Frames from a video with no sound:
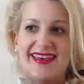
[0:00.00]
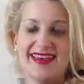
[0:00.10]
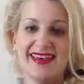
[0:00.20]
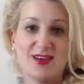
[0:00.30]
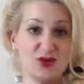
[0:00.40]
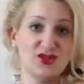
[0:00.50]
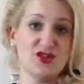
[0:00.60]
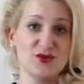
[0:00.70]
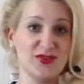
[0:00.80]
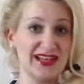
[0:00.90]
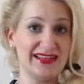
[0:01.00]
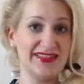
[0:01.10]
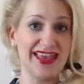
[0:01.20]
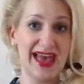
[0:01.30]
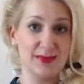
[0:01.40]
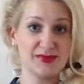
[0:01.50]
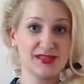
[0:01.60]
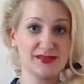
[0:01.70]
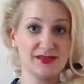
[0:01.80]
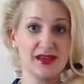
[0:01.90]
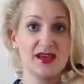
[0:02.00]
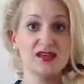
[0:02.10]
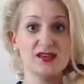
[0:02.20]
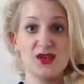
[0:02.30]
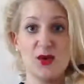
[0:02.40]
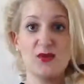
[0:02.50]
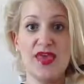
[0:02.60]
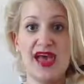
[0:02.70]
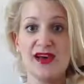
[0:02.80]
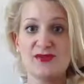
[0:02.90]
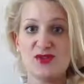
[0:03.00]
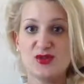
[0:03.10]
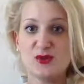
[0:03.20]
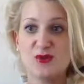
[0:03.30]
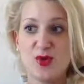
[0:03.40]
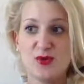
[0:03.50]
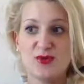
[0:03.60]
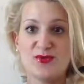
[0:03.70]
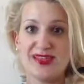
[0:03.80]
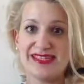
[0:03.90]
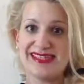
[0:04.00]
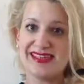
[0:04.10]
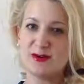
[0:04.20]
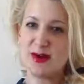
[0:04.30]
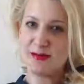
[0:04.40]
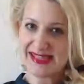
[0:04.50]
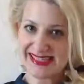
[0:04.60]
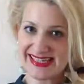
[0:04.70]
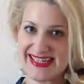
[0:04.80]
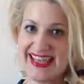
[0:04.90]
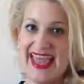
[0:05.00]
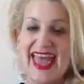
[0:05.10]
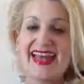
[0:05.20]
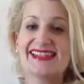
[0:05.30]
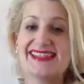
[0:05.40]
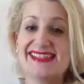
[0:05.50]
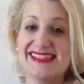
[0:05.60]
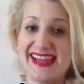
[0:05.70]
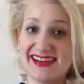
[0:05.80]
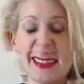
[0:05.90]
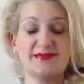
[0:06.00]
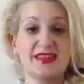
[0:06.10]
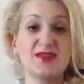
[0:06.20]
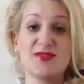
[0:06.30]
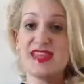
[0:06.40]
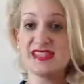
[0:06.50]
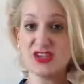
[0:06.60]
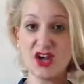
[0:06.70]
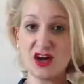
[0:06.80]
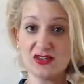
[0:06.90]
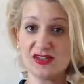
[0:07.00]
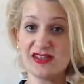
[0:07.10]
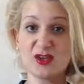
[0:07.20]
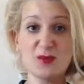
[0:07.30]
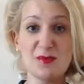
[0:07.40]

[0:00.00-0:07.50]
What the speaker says: in order to fill in the gaps. So they have to both fit grammatically and syntactically. If they do not, you